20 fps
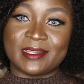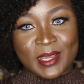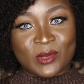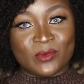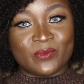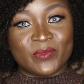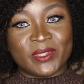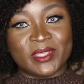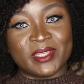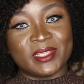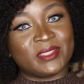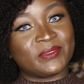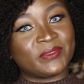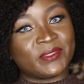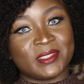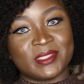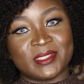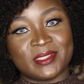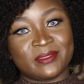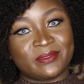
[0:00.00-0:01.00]
That will be it
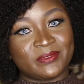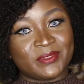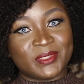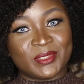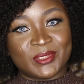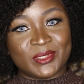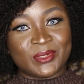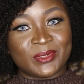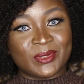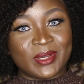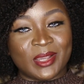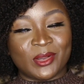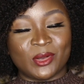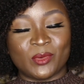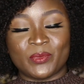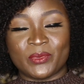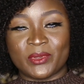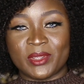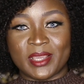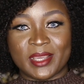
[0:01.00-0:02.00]
for this video. I
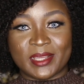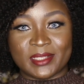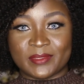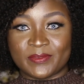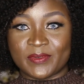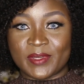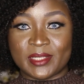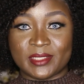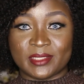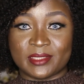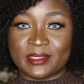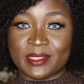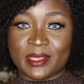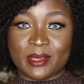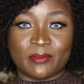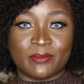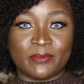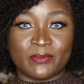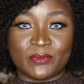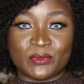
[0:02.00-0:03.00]
hope you guys find it
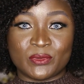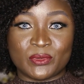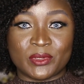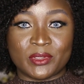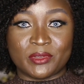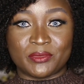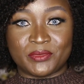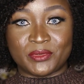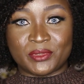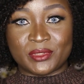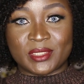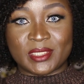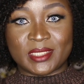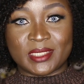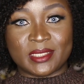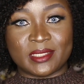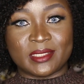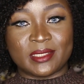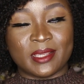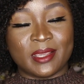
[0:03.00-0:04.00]
helpful. If you
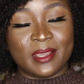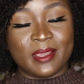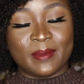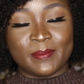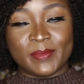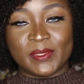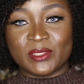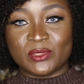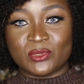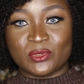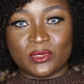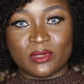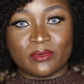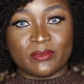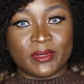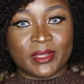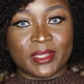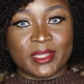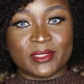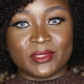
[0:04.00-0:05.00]
did, please do not
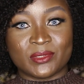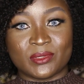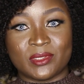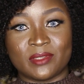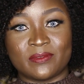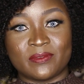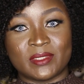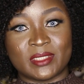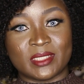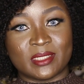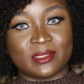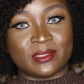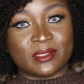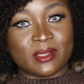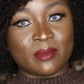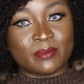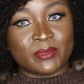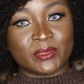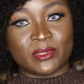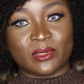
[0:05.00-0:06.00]
forget to give it a
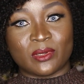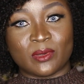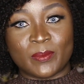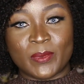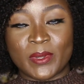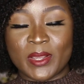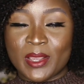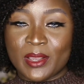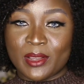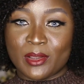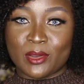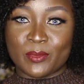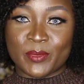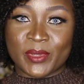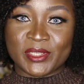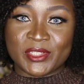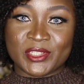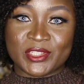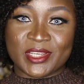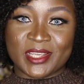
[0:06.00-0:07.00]
thumbs up,
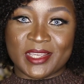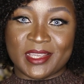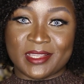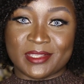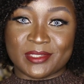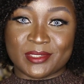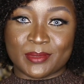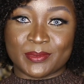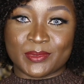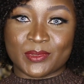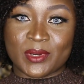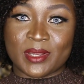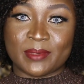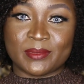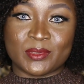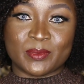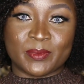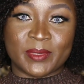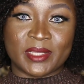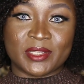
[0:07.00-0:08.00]
comment, share and subscribe
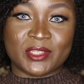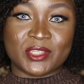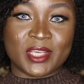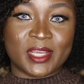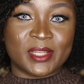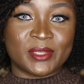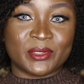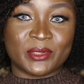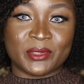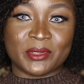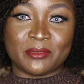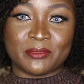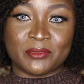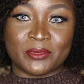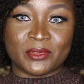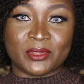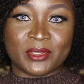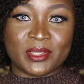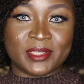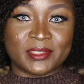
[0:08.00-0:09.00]
to my channel if
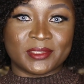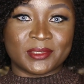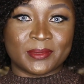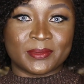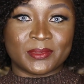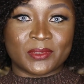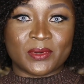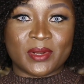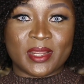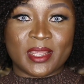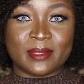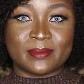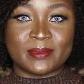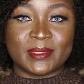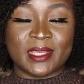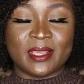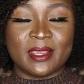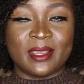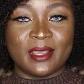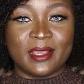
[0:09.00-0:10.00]
you're not yet subscribed.
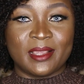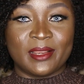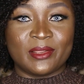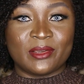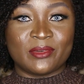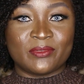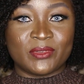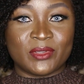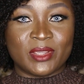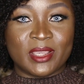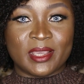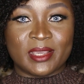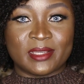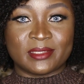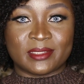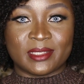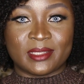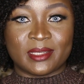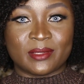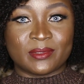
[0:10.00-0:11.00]
I love you
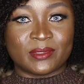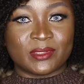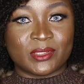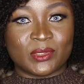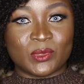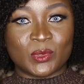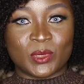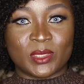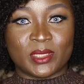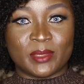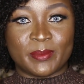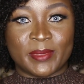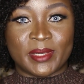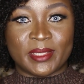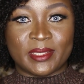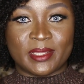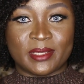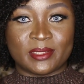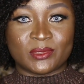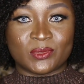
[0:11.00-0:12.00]
guys, and I'll see you all in
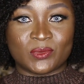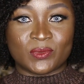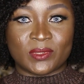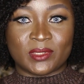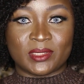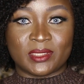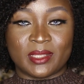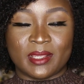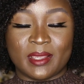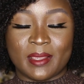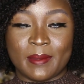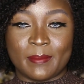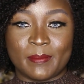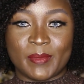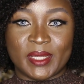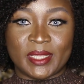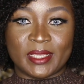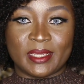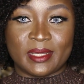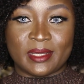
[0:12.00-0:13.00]
my next one.
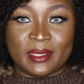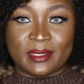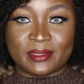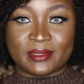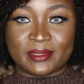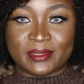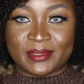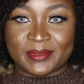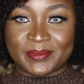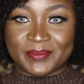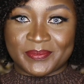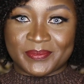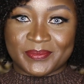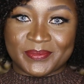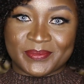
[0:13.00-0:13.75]
Bye guys.